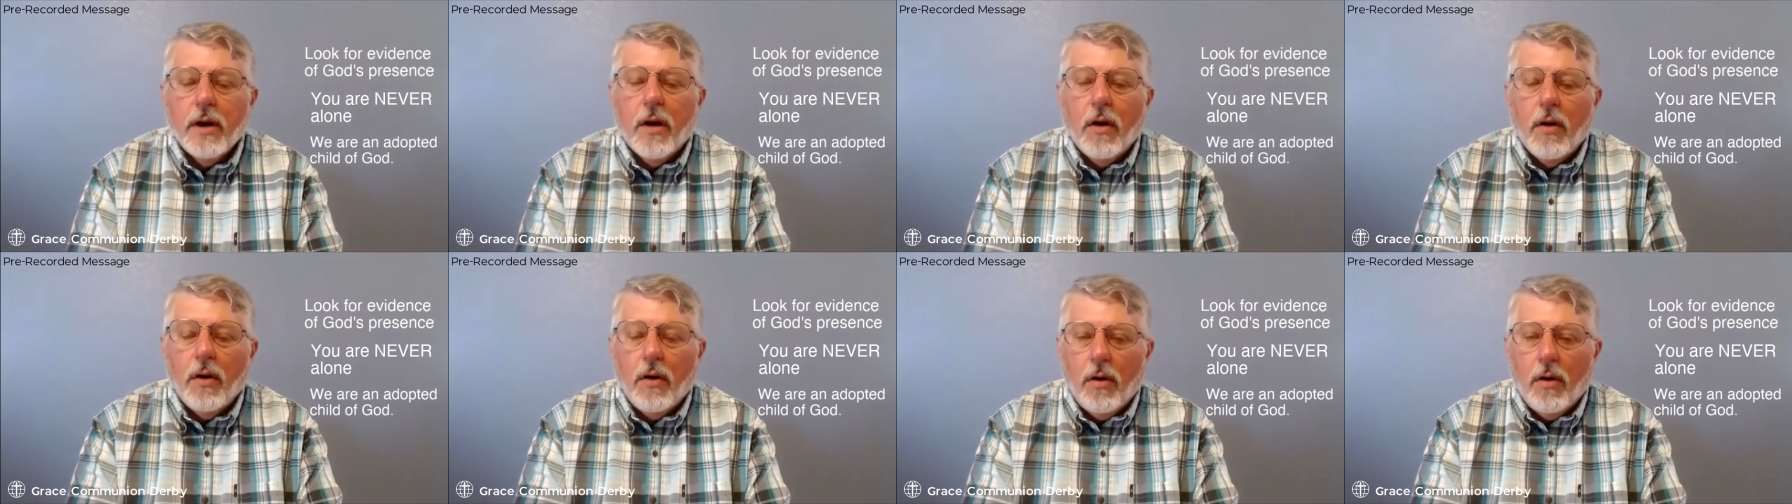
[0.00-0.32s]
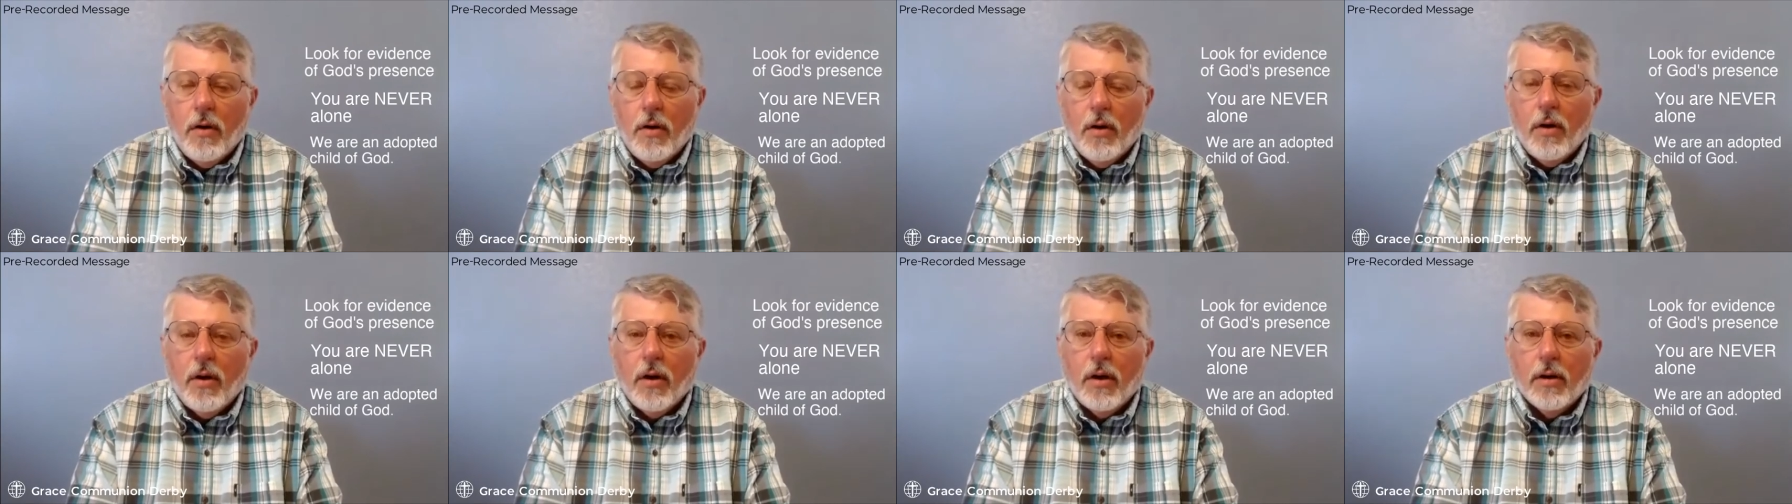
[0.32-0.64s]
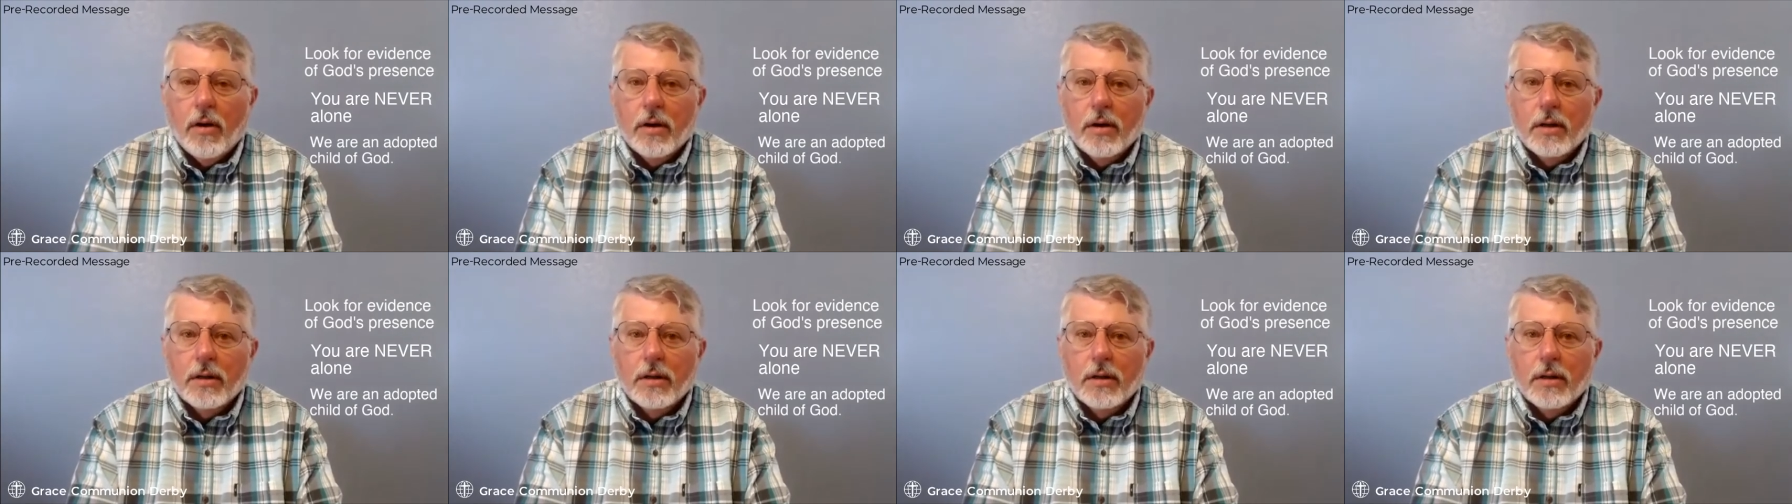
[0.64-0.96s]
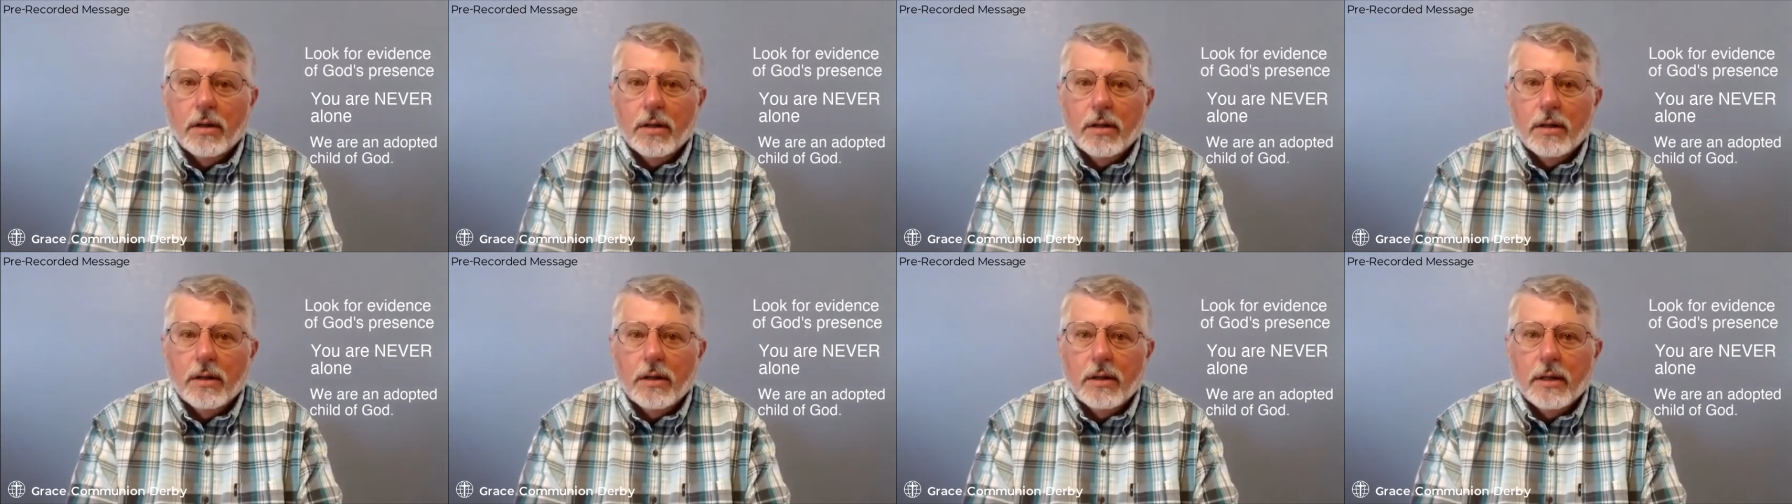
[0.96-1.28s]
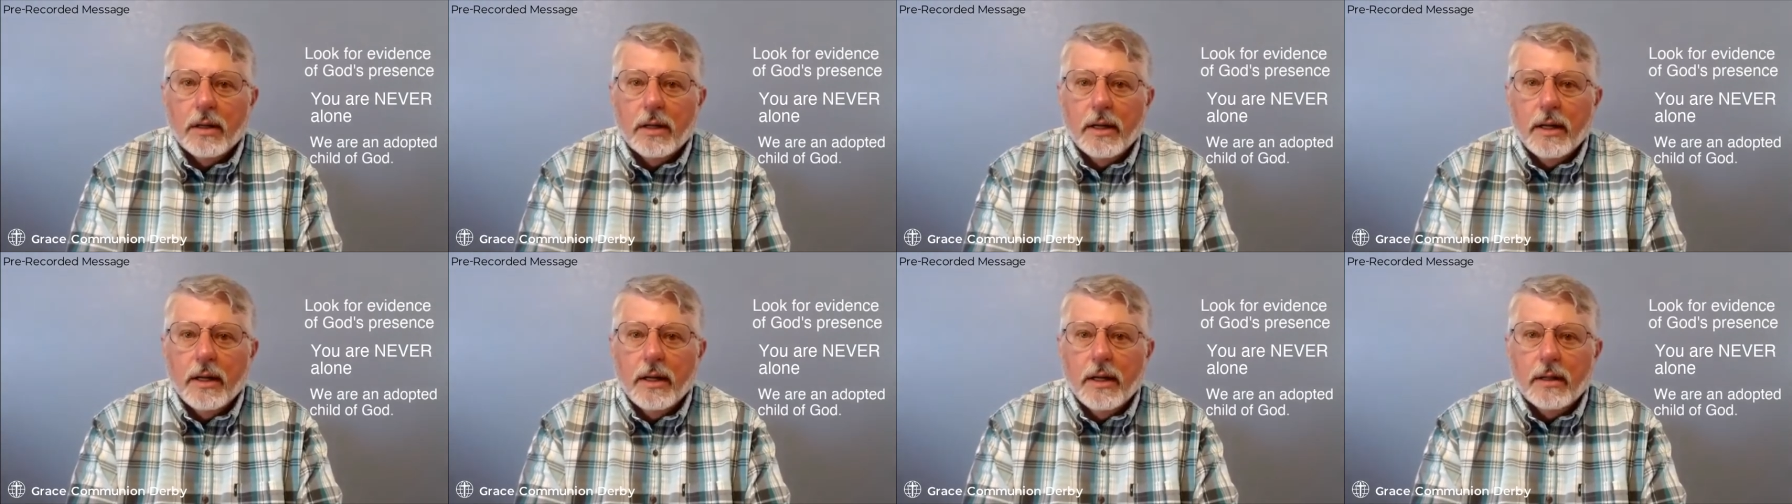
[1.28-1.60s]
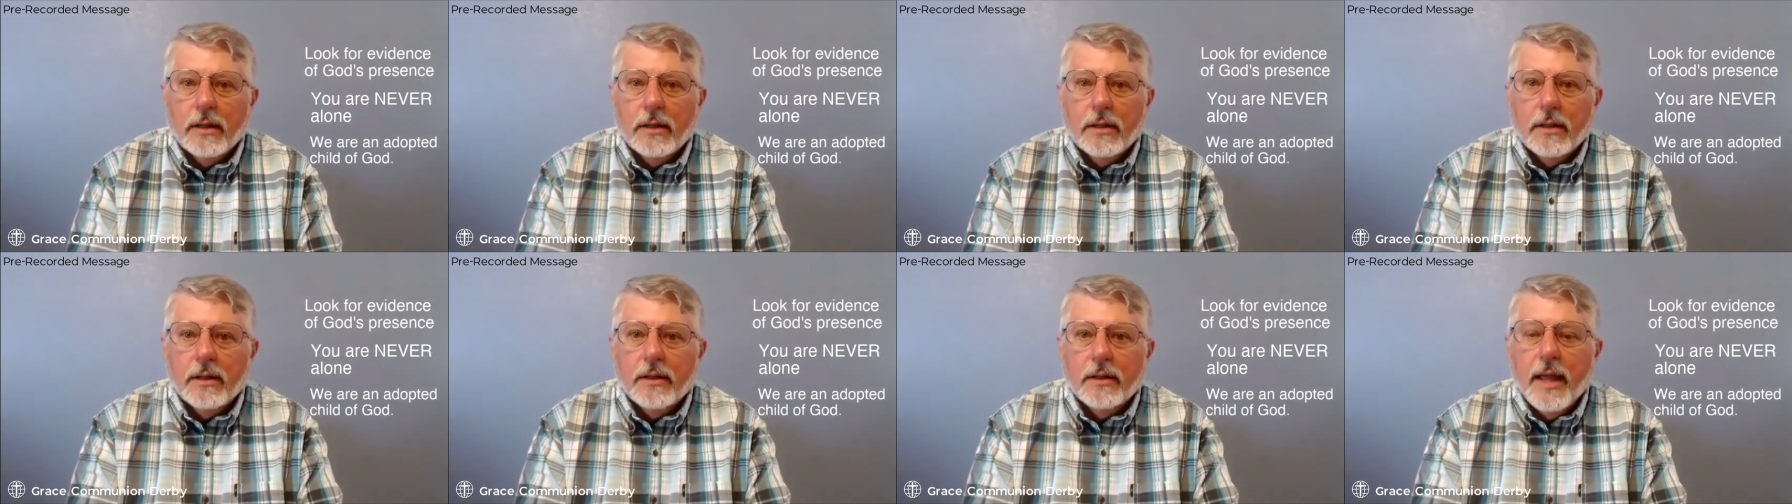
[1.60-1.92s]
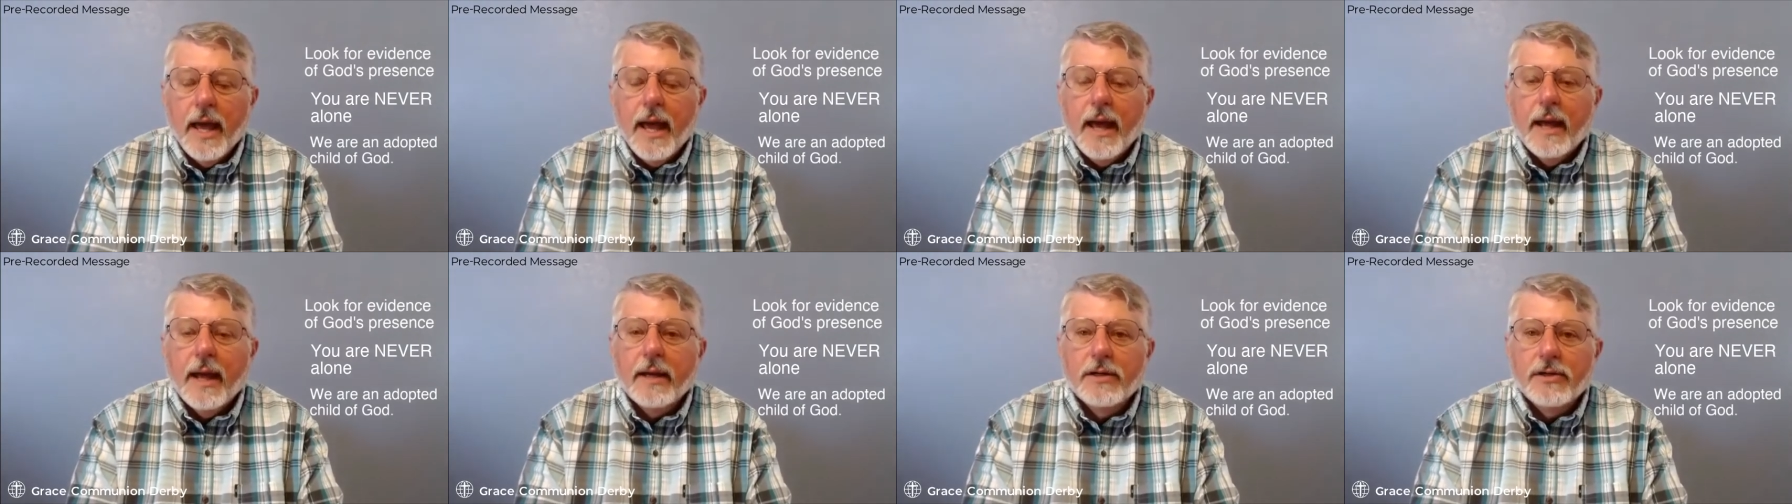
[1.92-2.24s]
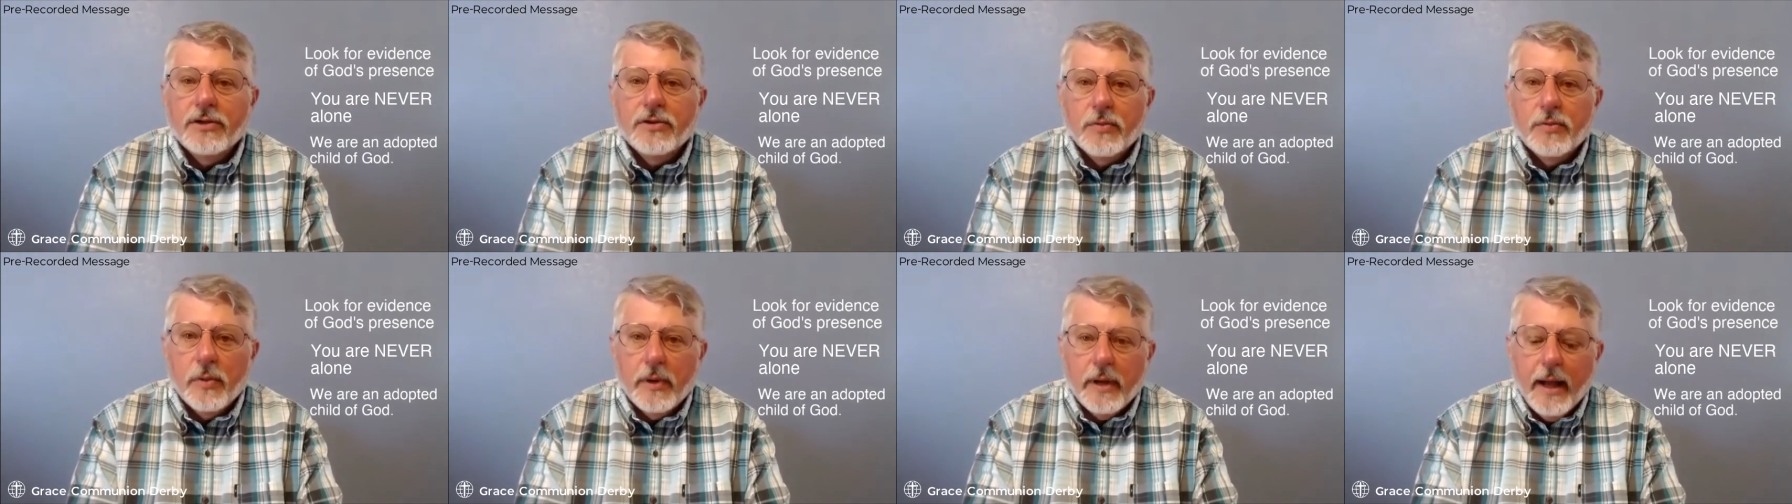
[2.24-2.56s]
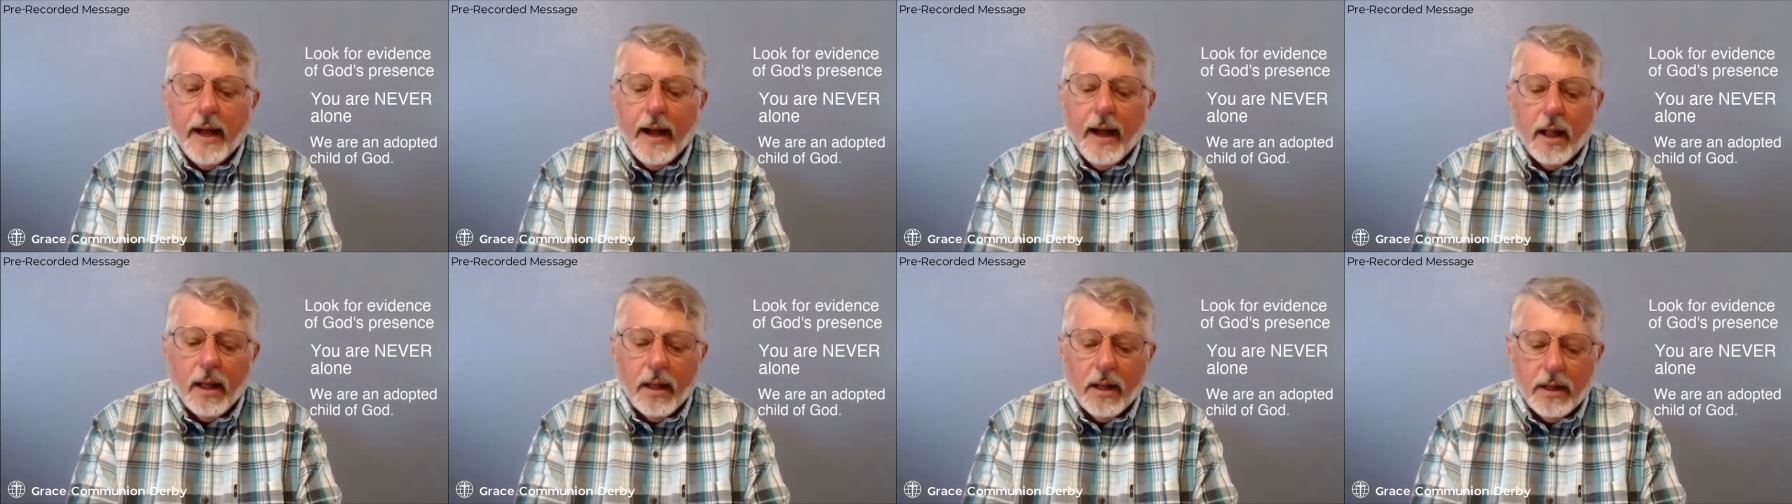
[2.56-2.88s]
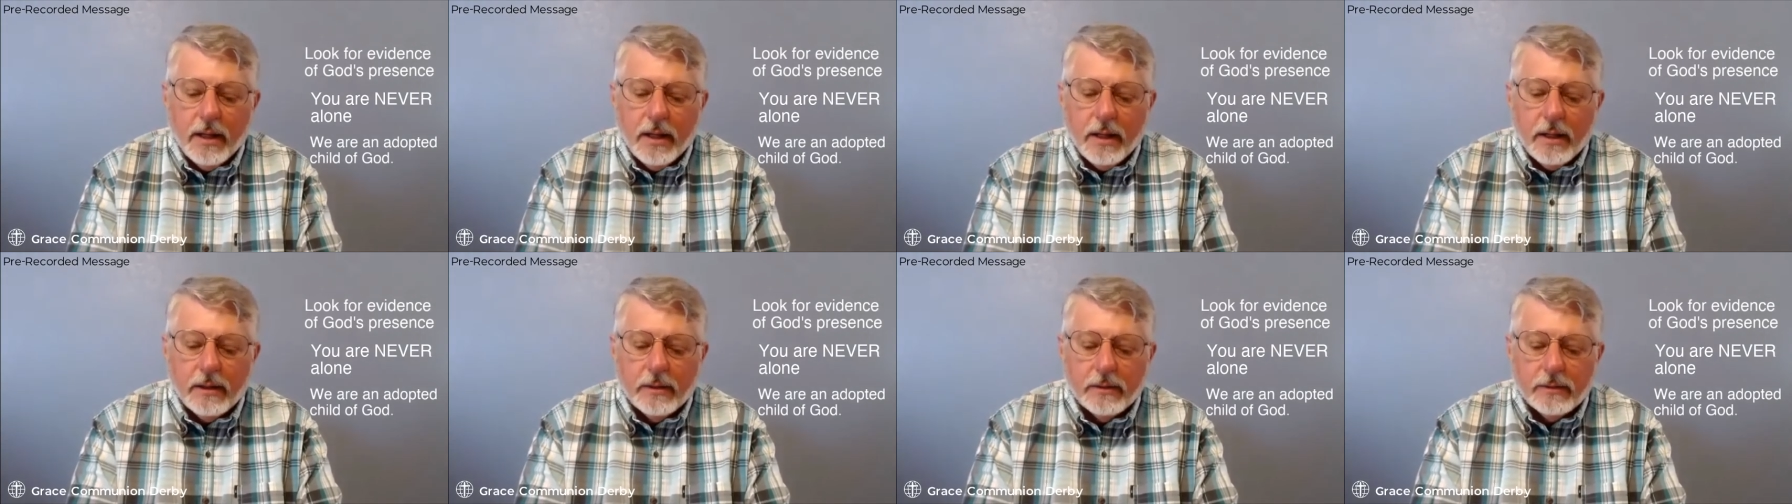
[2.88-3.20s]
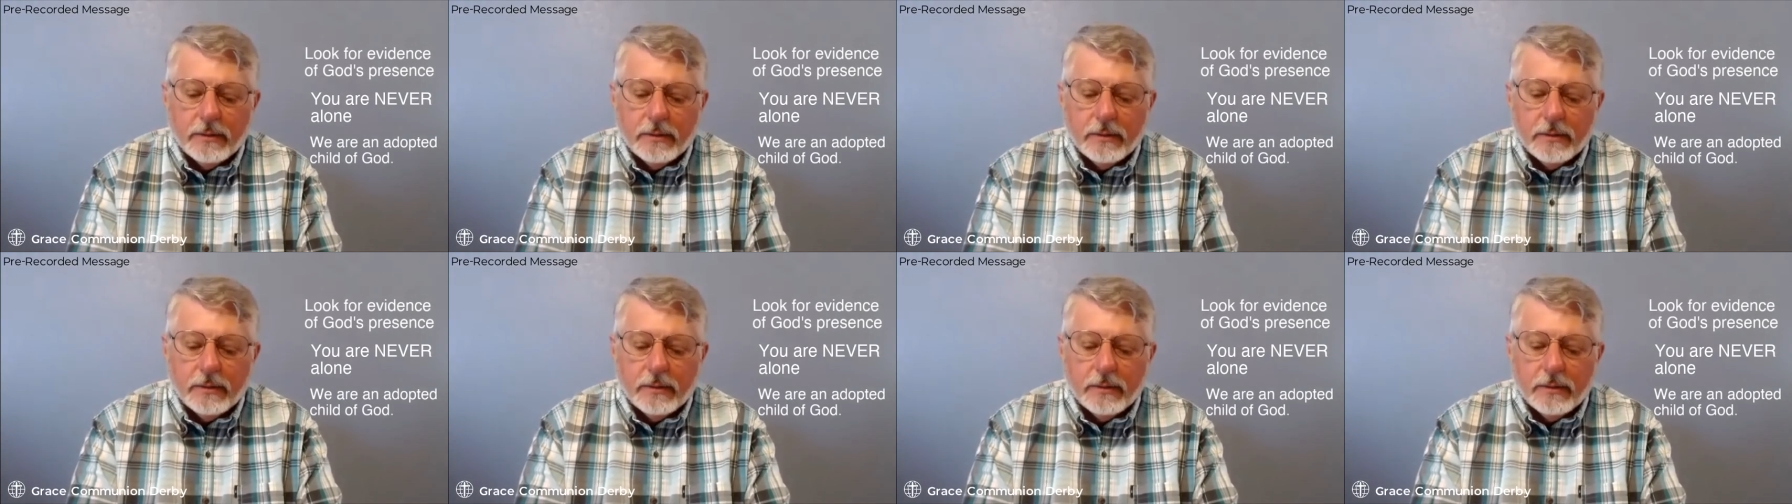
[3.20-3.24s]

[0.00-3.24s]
are. That is reality.